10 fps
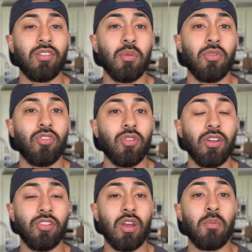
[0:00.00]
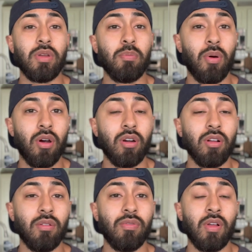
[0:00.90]
demonstration and be part
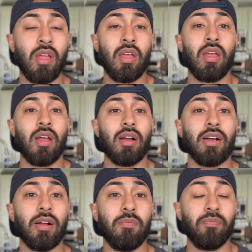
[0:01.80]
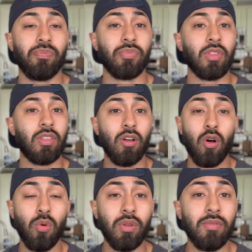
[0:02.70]
of um, the
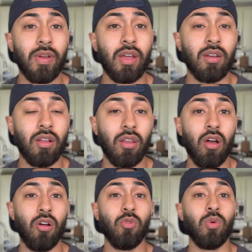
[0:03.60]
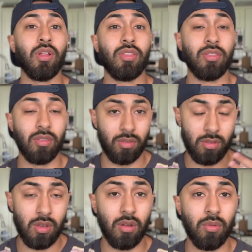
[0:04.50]
whole event, along with,
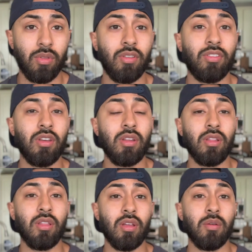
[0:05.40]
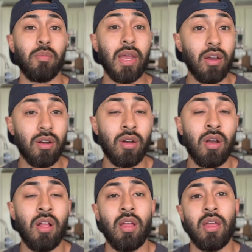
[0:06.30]
you know, the city, the mayor
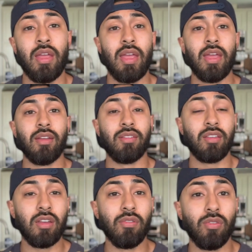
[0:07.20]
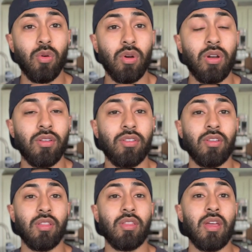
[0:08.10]
and city of Lawrence,
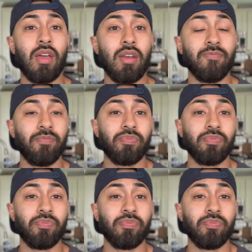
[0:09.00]
then